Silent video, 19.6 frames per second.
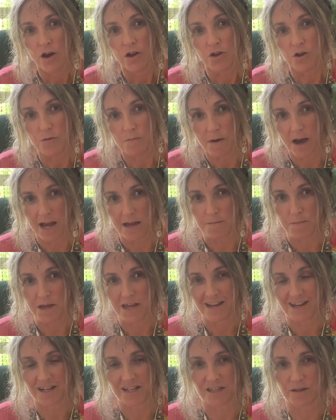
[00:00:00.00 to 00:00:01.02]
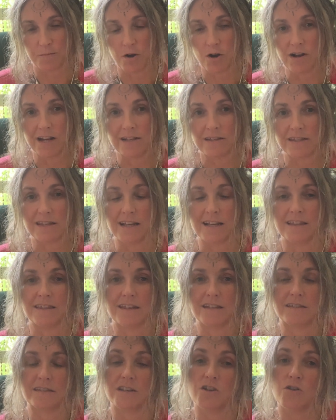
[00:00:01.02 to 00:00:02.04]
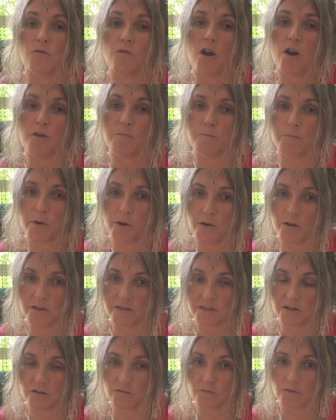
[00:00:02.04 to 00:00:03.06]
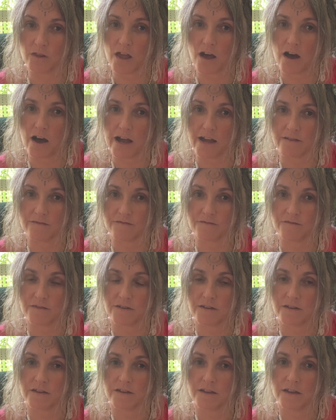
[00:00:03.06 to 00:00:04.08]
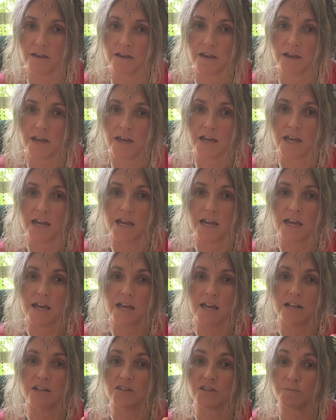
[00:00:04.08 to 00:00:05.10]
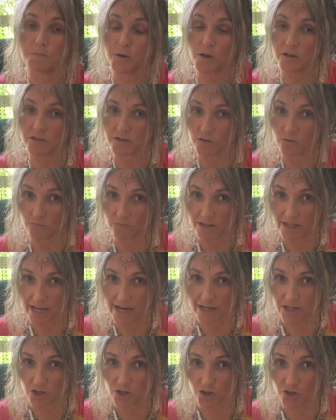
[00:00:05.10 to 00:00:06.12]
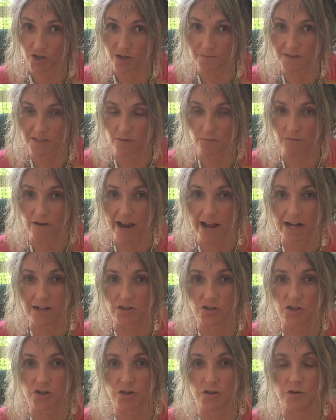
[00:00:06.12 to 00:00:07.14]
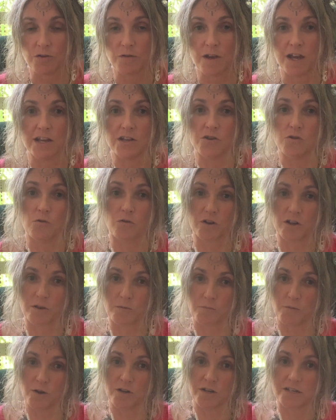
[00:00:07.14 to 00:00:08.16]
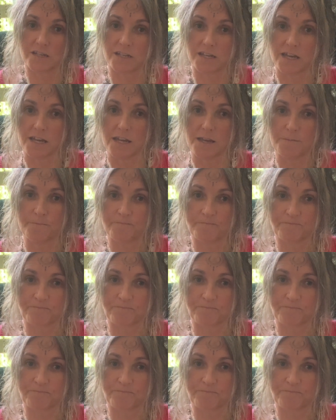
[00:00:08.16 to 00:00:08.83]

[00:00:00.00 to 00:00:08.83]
You may be experiencing this in your own personal life, interpersonal relationships around you, in your community.